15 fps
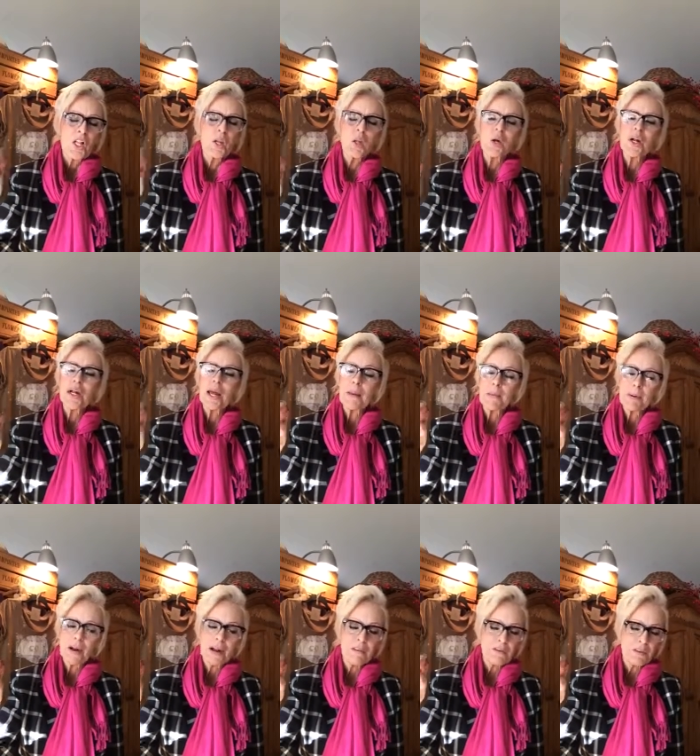Lord, I
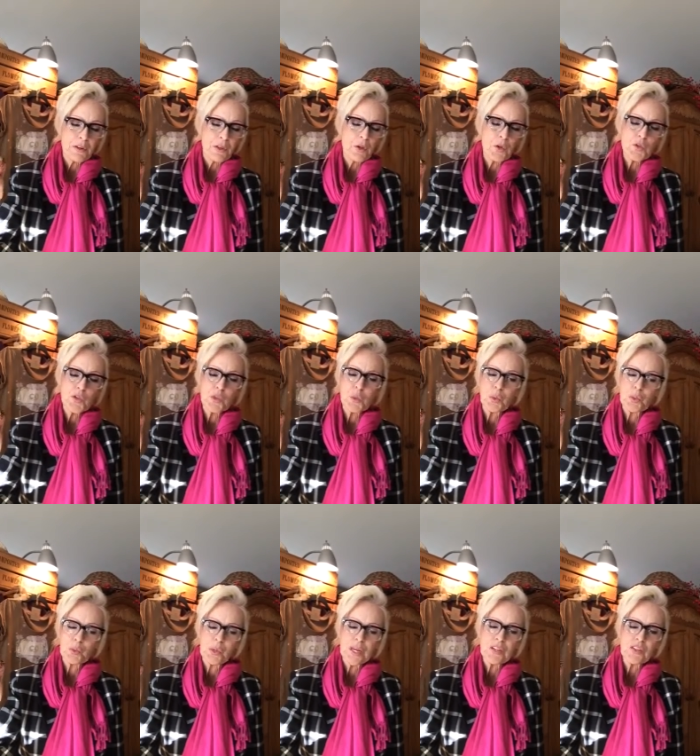pray for those who
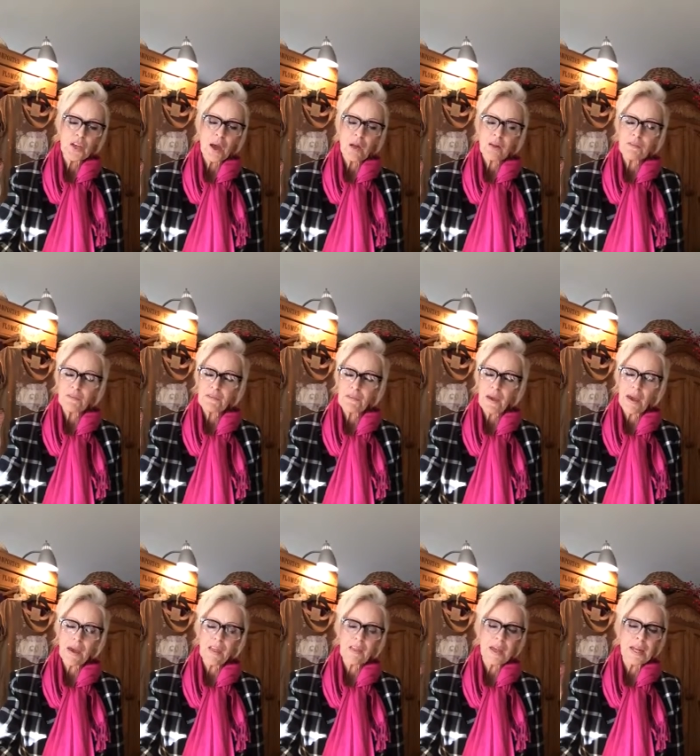would reach out in
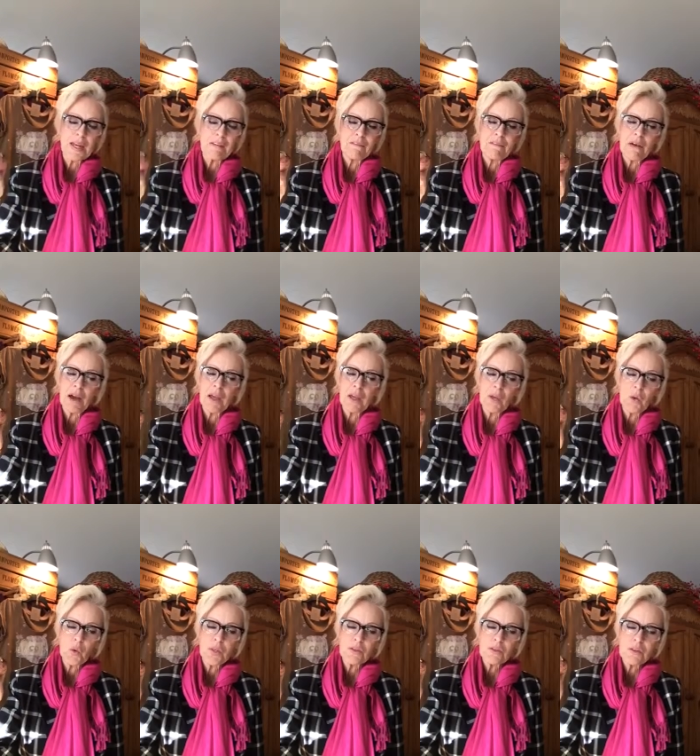faith and invite
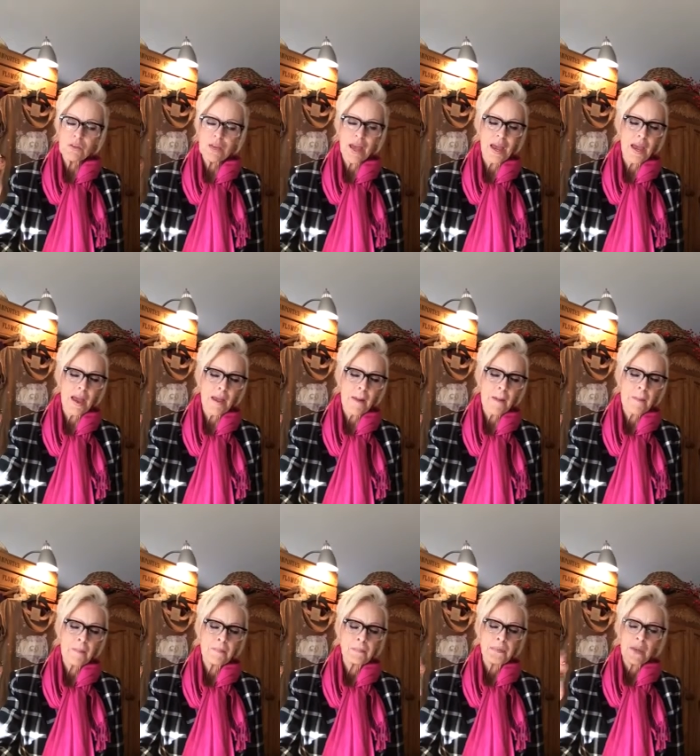you in today
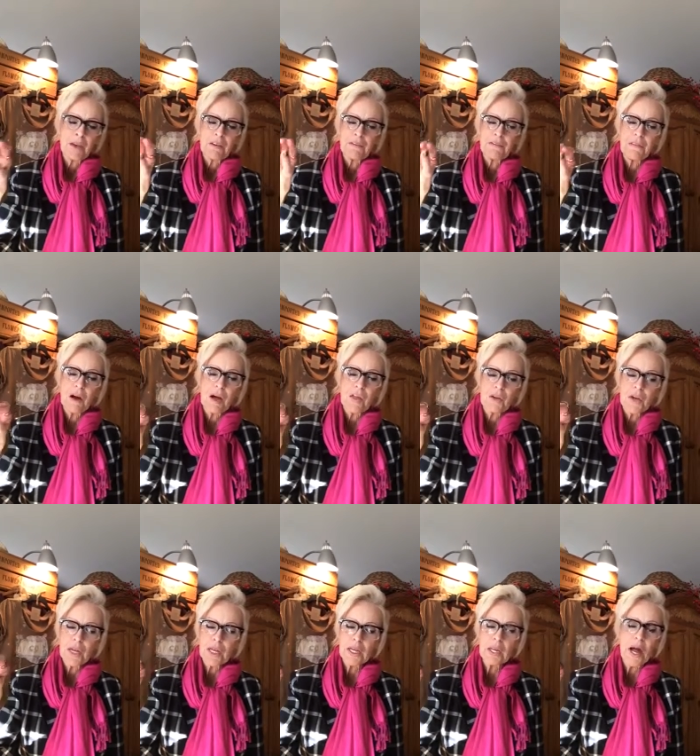Father,
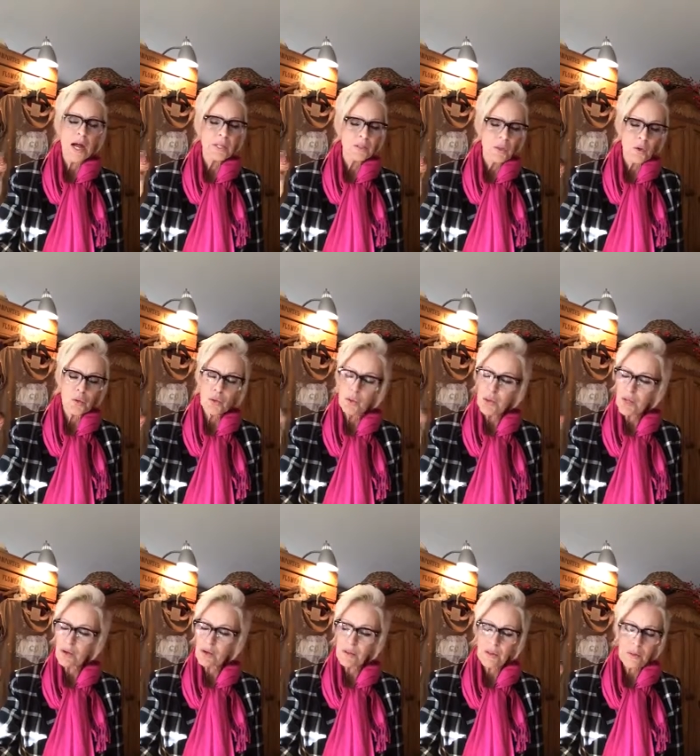he, I know you
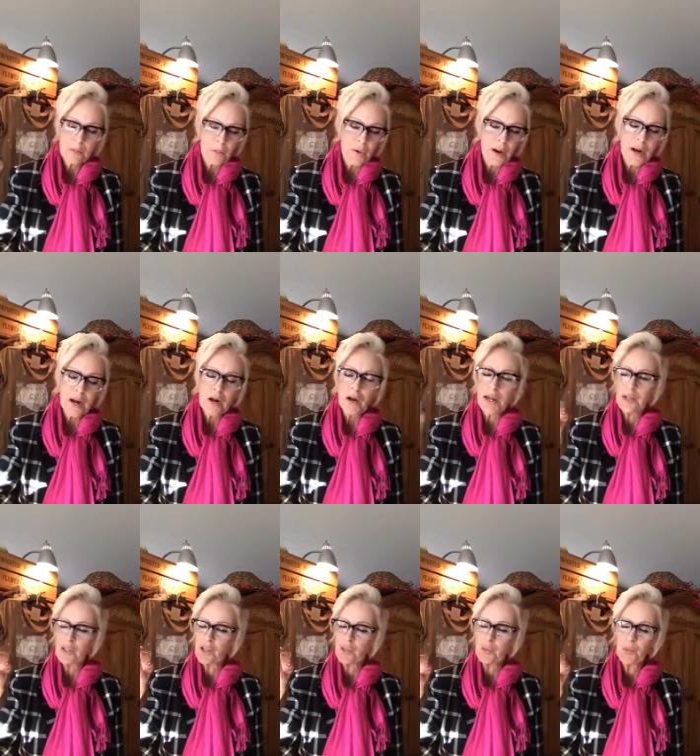hear their prayer
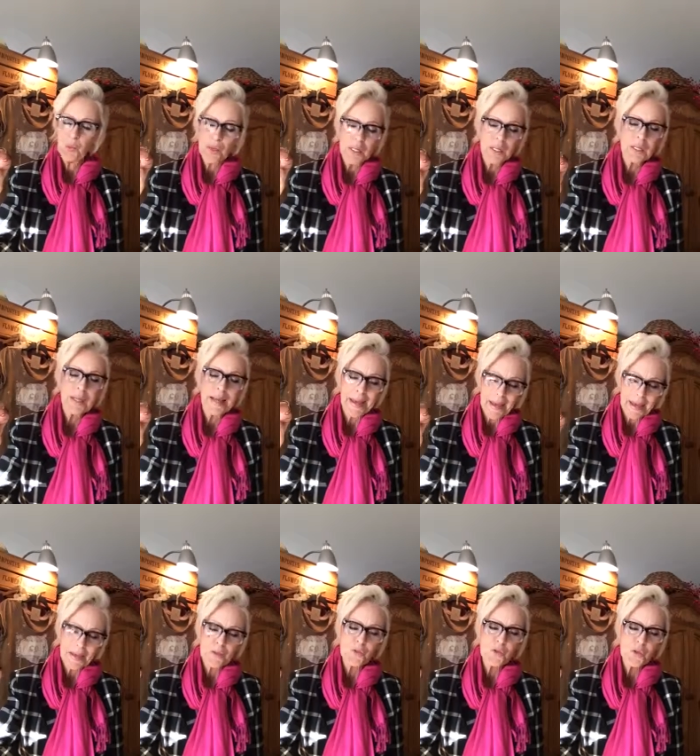and you will
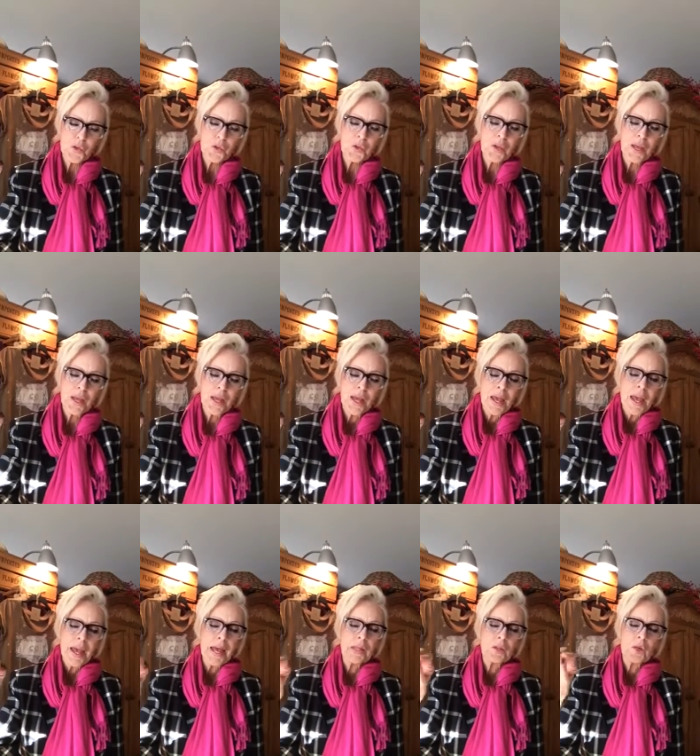answer.
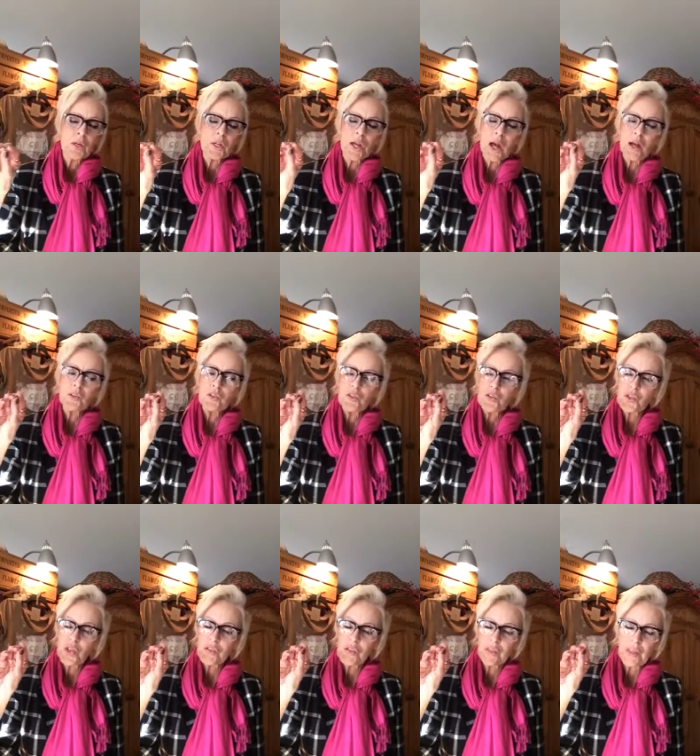And Lord God, you
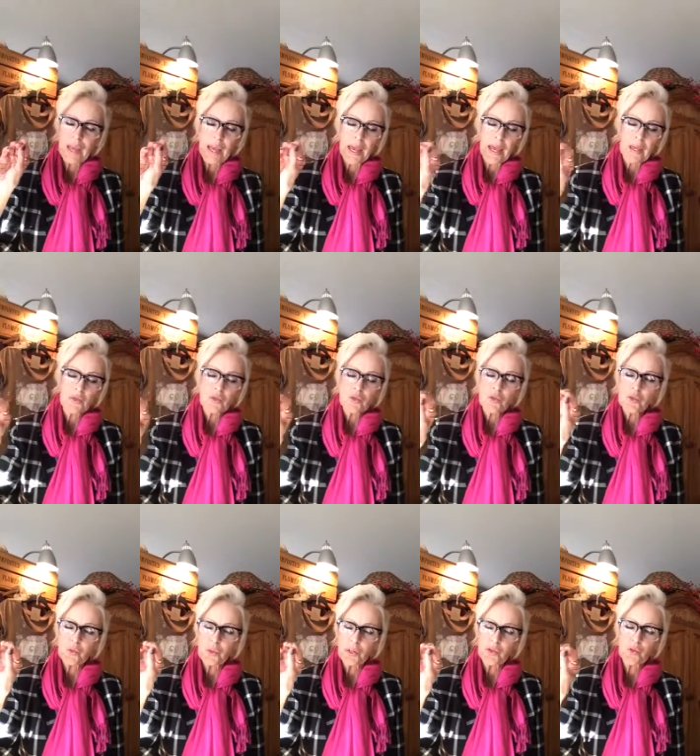said that the
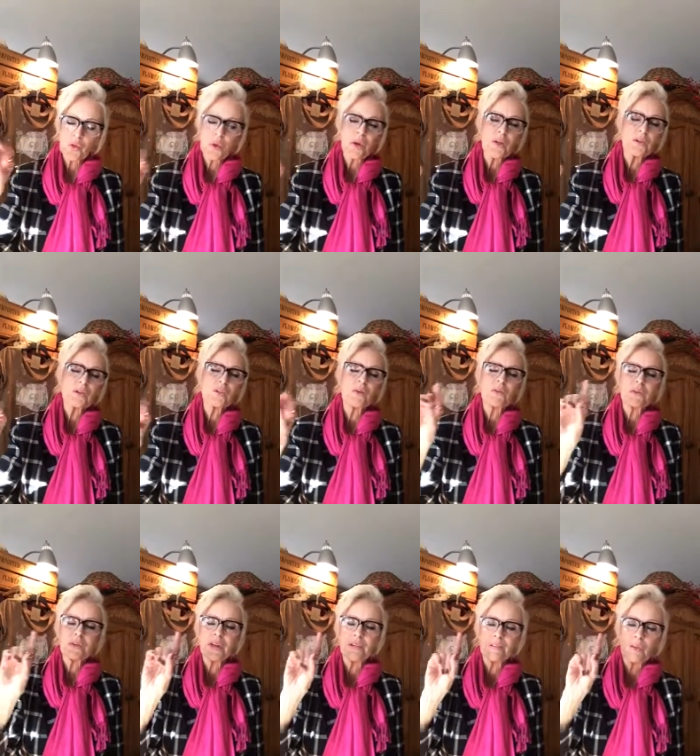angels rejoice
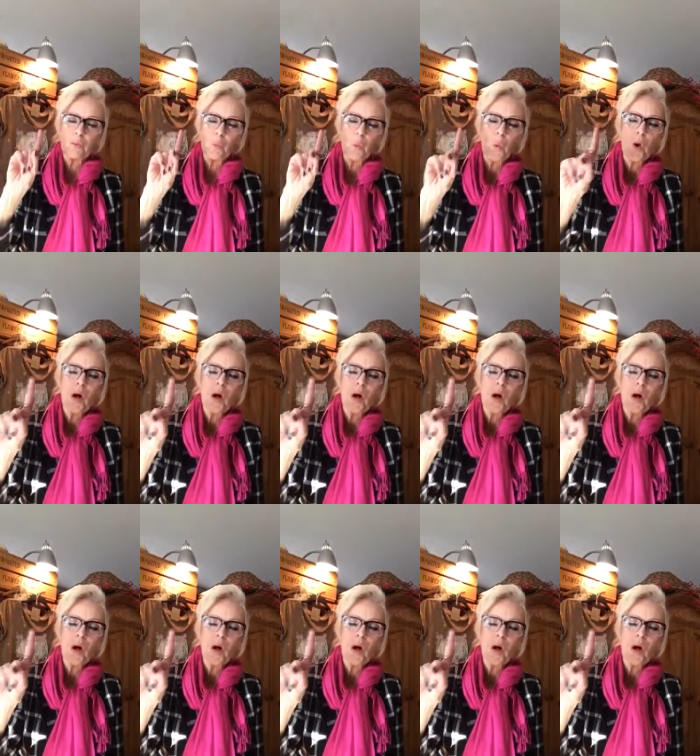over even